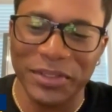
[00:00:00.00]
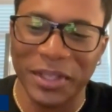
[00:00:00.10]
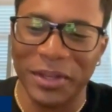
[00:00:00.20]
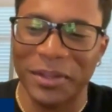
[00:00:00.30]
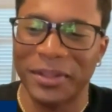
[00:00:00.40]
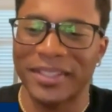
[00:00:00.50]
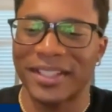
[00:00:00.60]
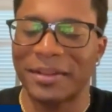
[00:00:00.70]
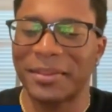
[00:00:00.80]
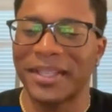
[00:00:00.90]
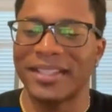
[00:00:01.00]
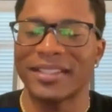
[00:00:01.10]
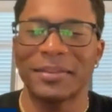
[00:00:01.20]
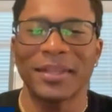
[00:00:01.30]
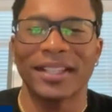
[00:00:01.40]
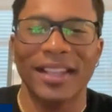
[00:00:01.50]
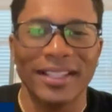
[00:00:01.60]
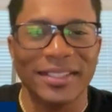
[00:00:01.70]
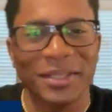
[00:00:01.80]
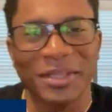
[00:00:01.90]
So it's gonna be it's gonna be a
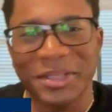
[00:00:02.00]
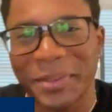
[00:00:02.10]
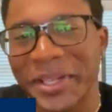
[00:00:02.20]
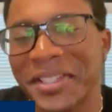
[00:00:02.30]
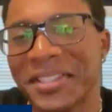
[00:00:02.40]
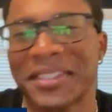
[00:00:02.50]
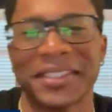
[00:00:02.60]
nice little experience.